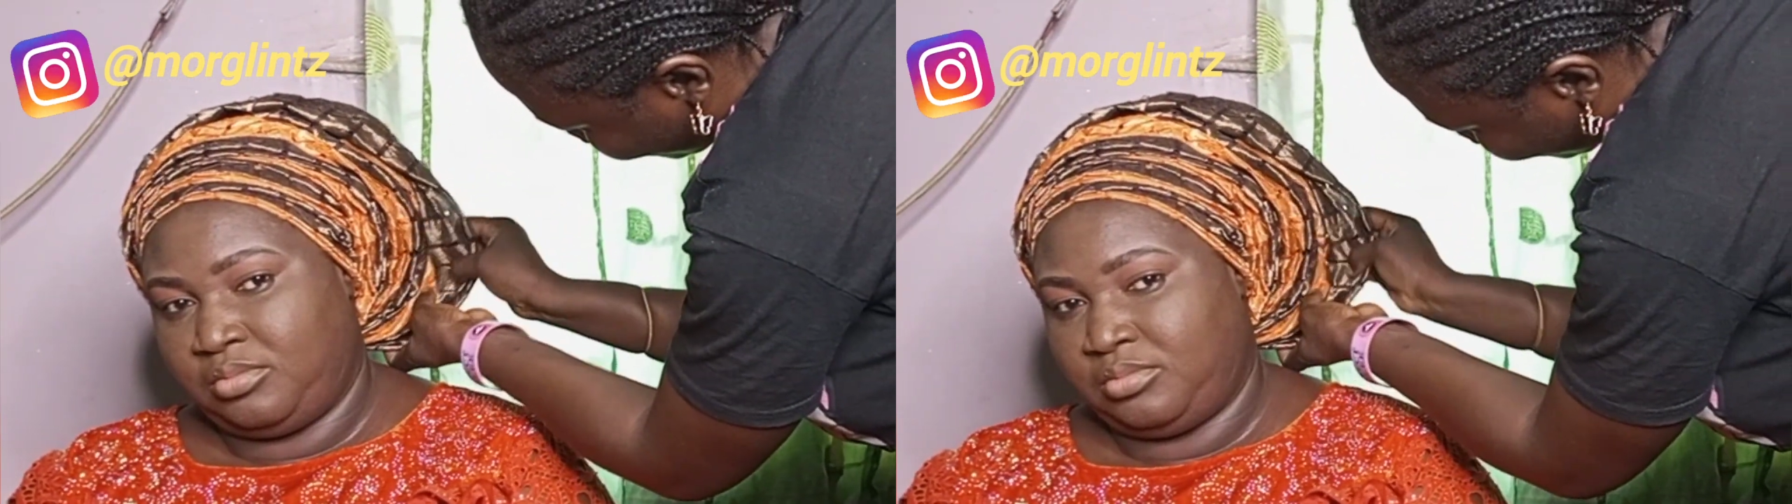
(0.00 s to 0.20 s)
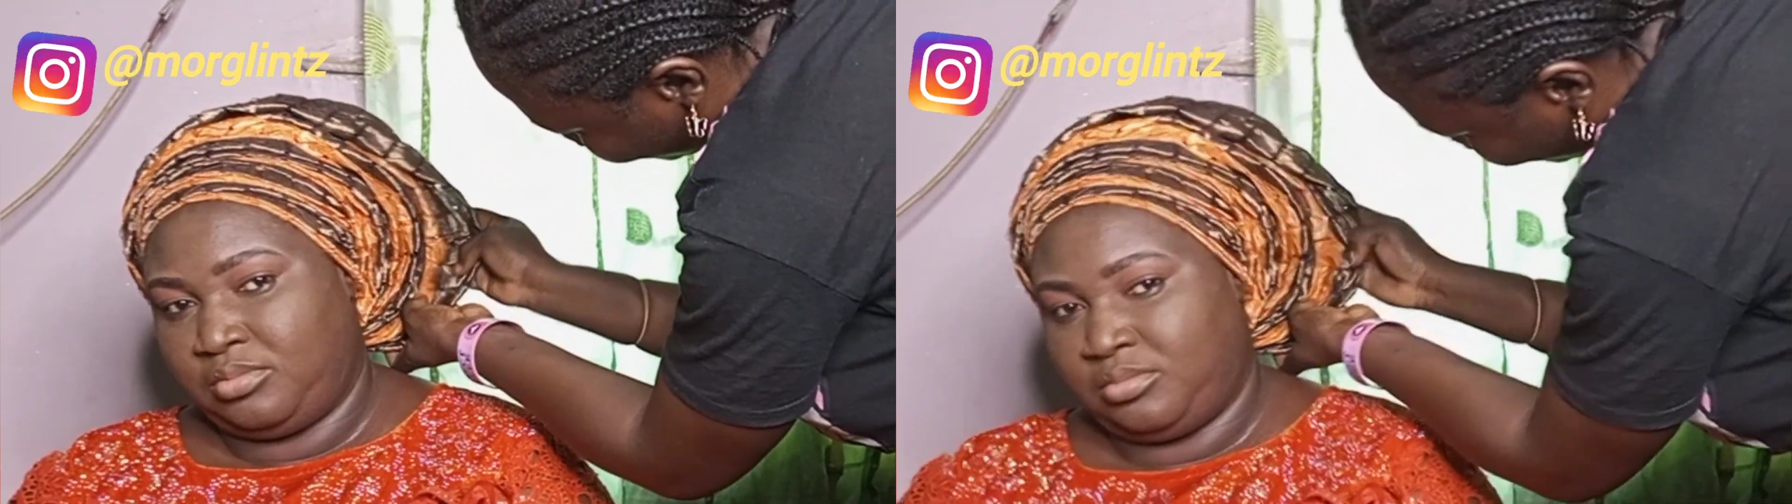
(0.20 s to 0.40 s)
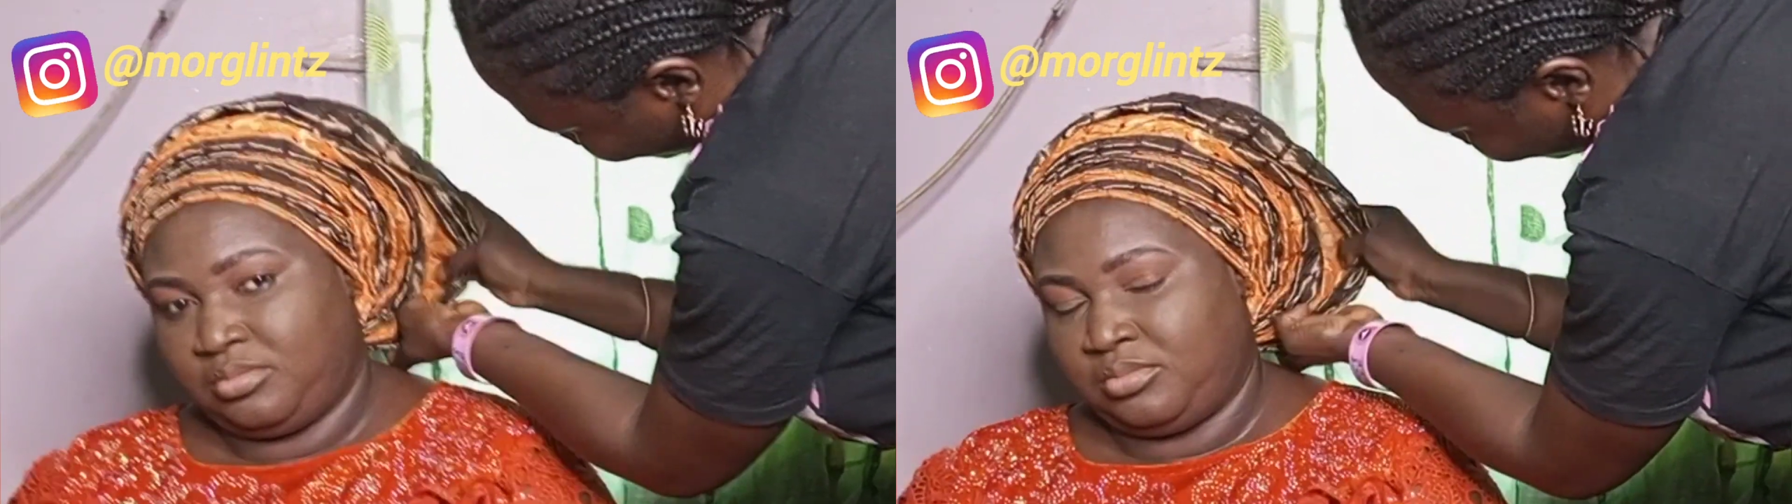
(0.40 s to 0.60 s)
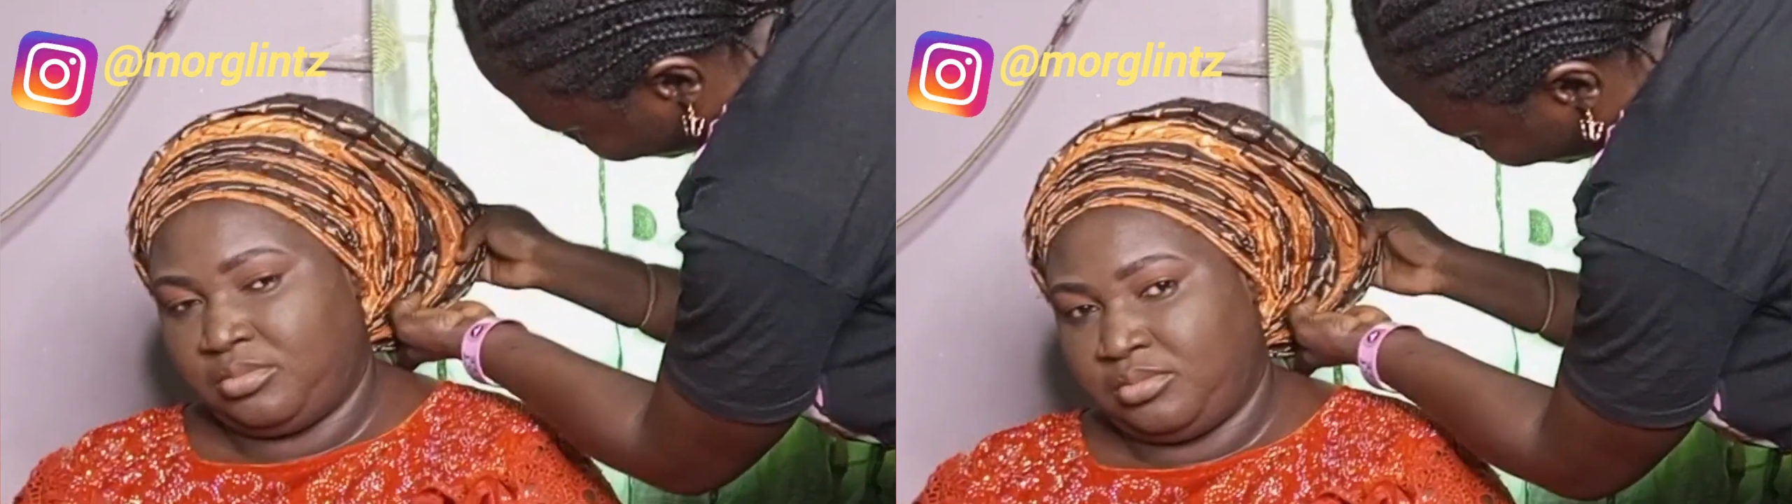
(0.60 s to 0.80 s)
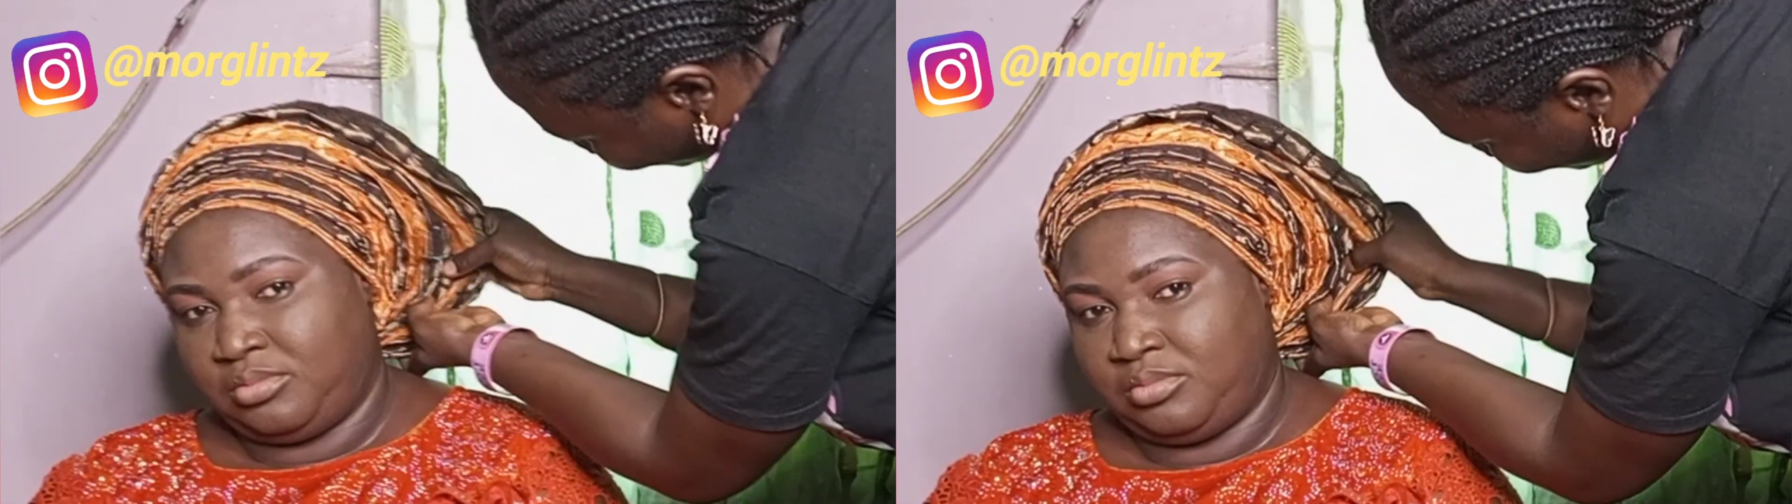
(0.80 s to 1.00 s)
and make
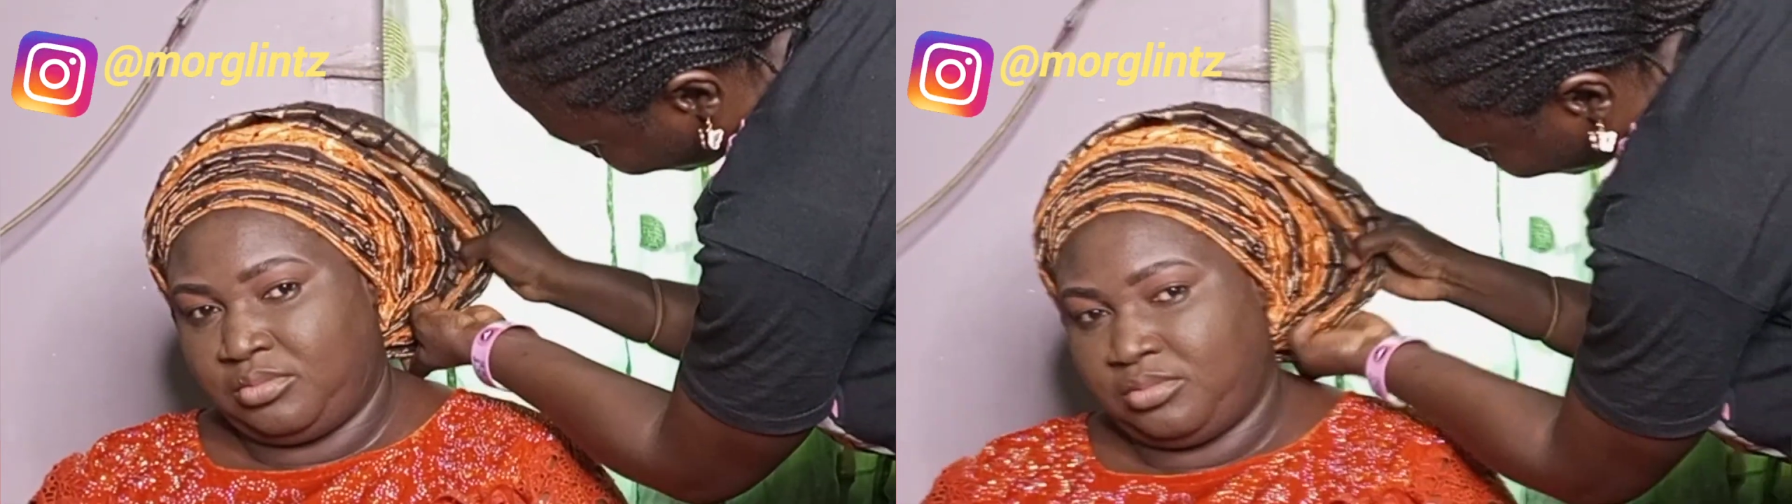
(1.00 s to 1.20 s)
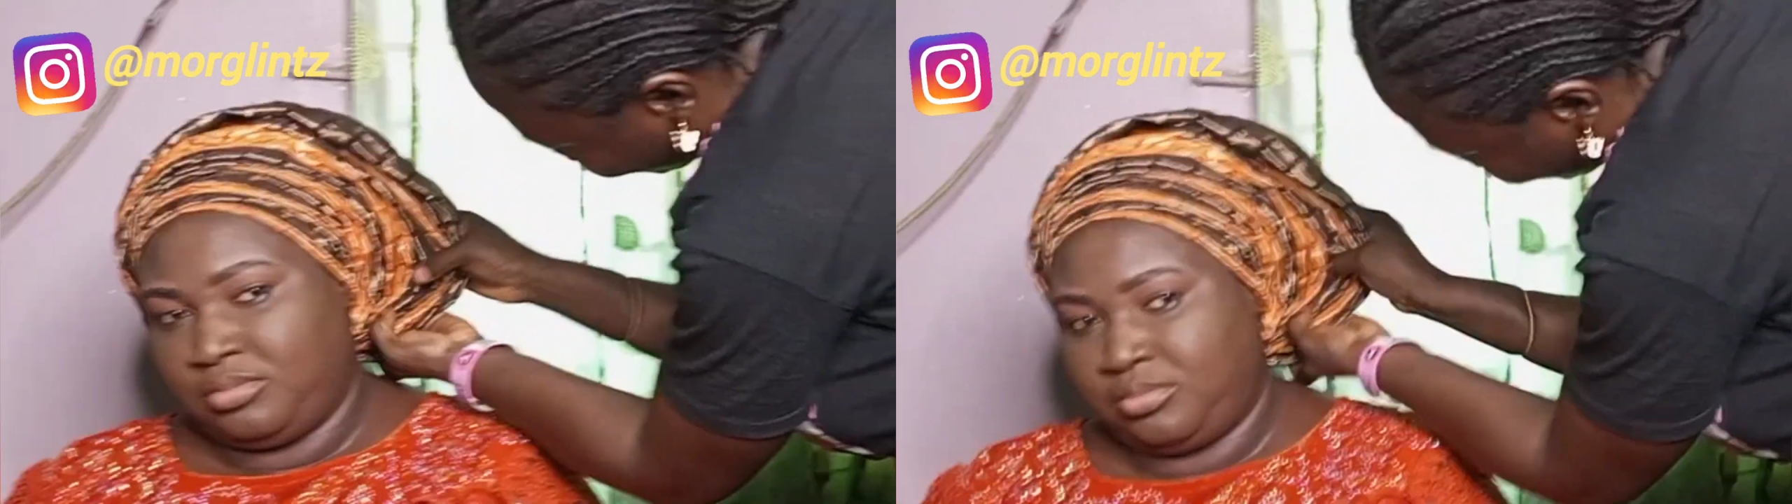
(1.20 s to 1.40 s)
sure they are well